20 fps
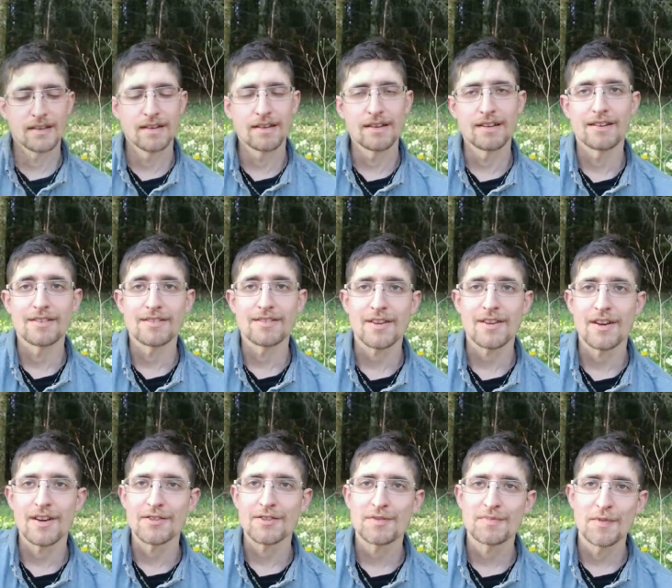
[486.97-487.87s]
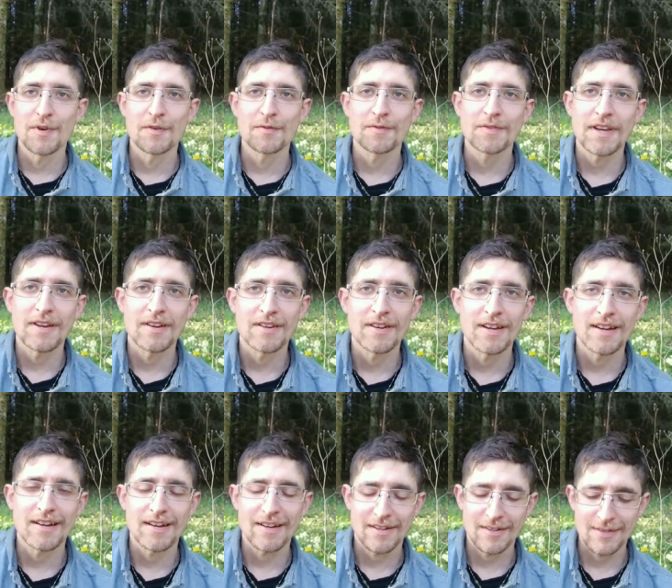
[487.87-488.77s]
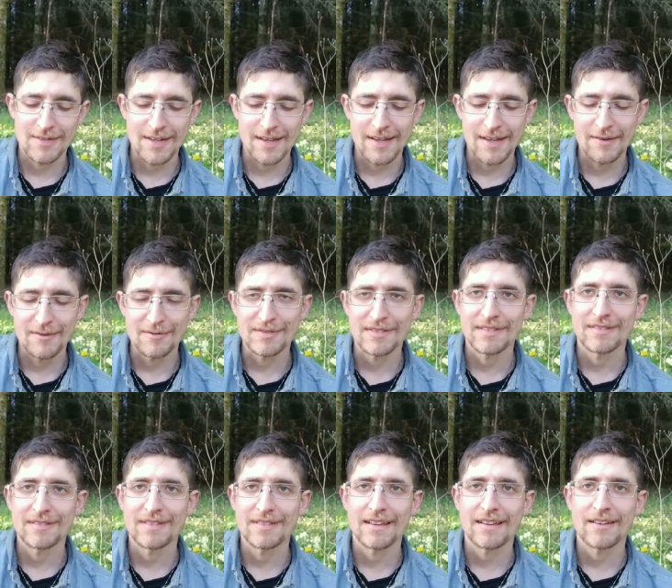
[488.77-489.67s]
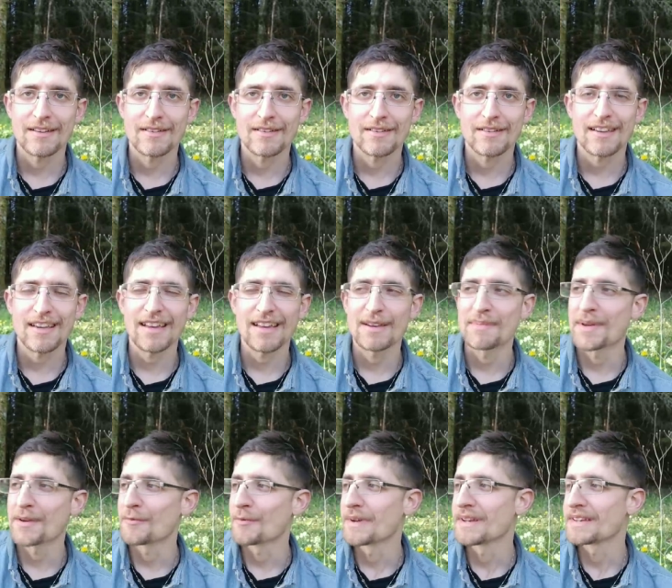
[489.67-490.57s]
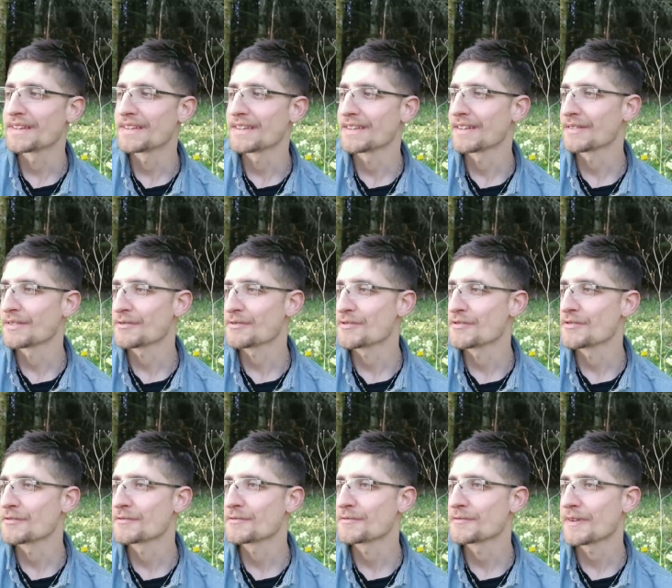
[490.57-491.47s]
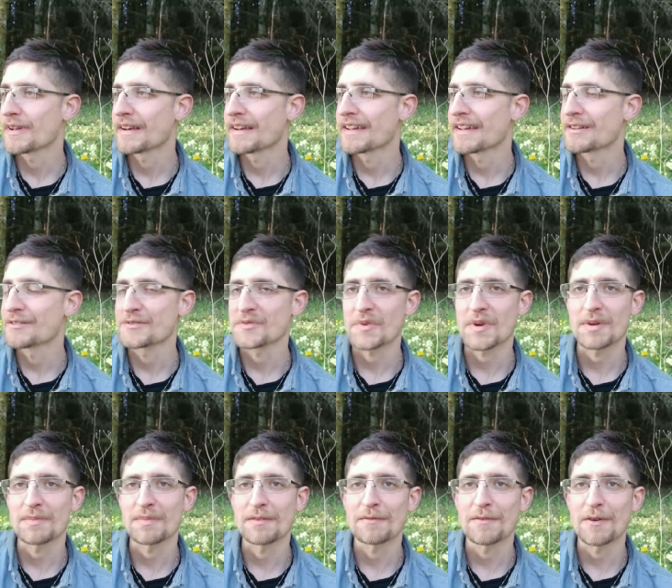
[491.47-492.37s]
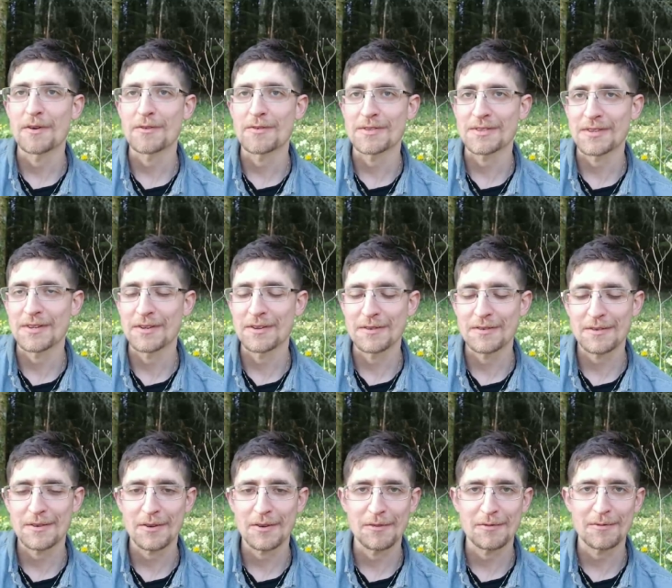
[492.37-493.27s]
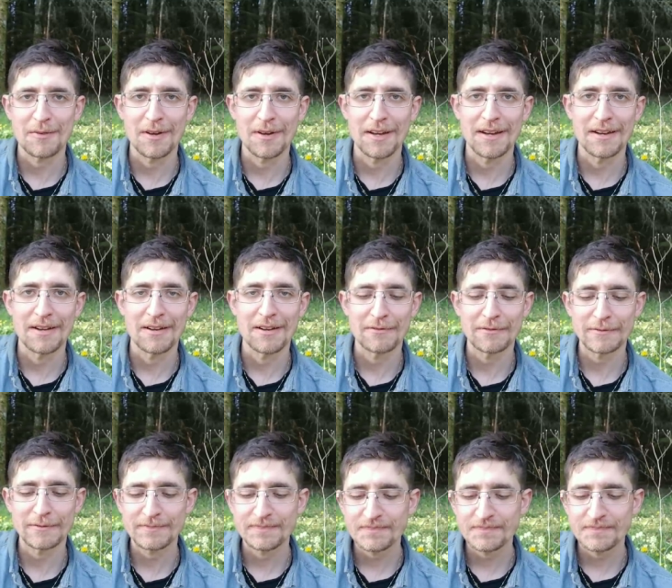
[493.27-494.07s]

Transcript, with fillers: Yeah, so I just moved down here because uh, I was getting a bit windy on the roof and I was worried my phone was gonna go flying off.